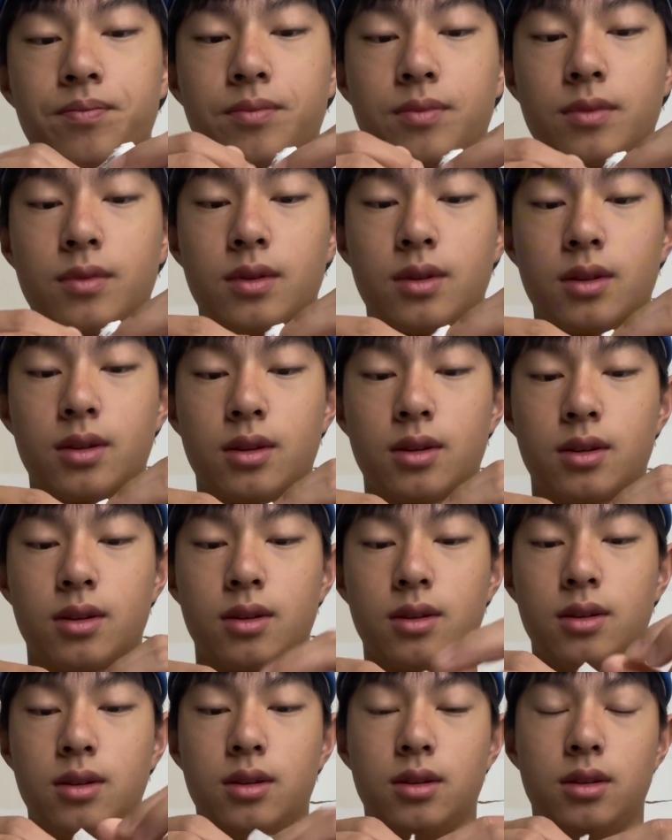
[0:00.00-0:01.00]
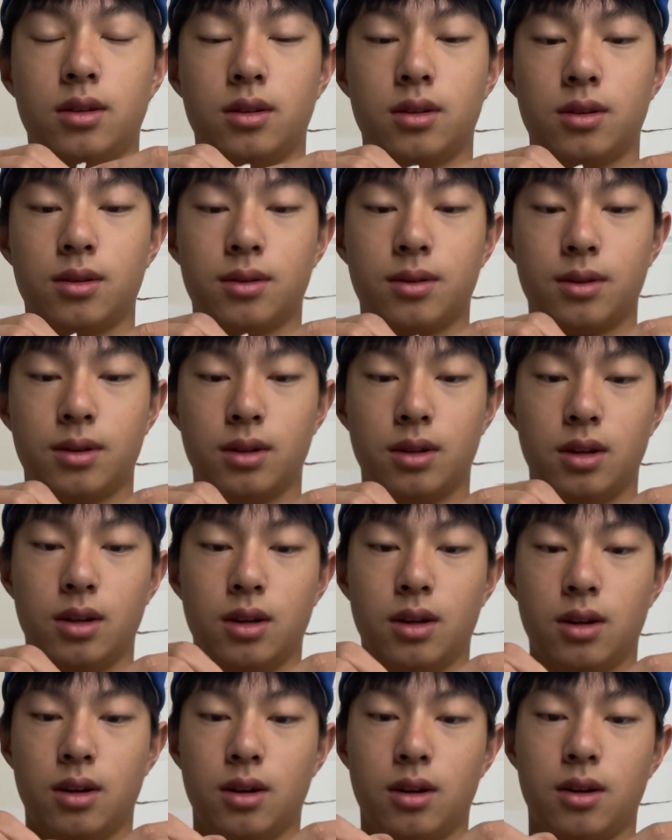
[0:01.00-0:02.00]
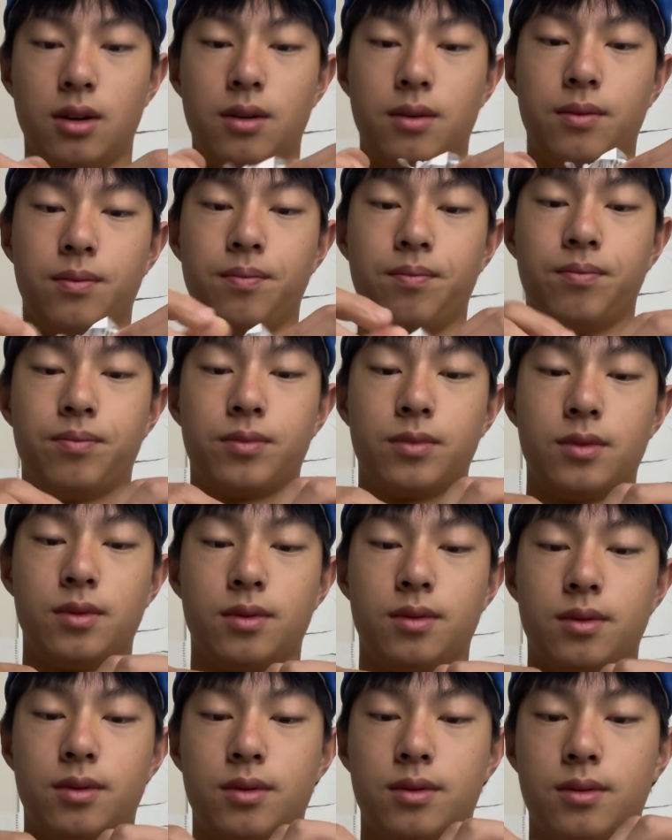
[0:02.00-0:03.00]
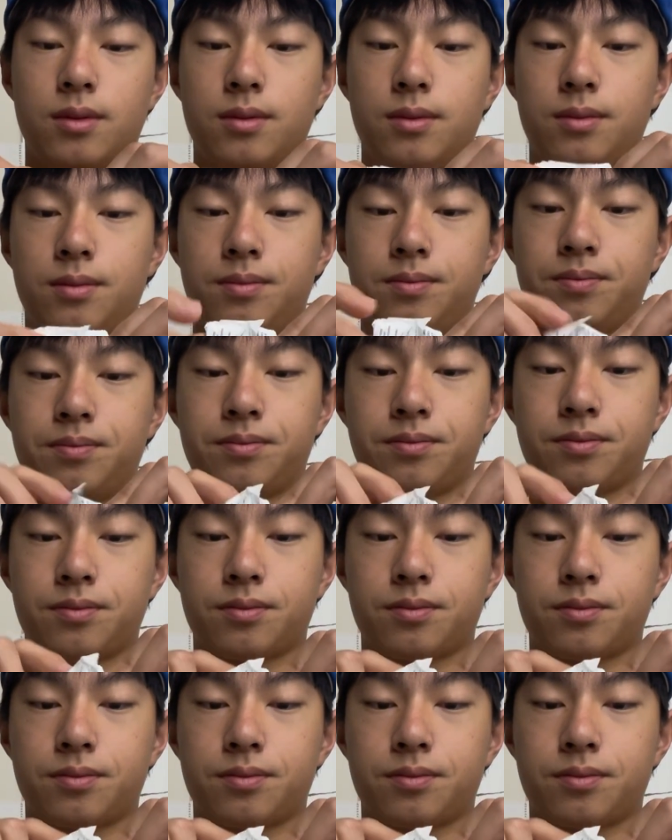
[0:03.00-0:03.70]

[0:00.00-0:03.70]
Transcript: [no speech]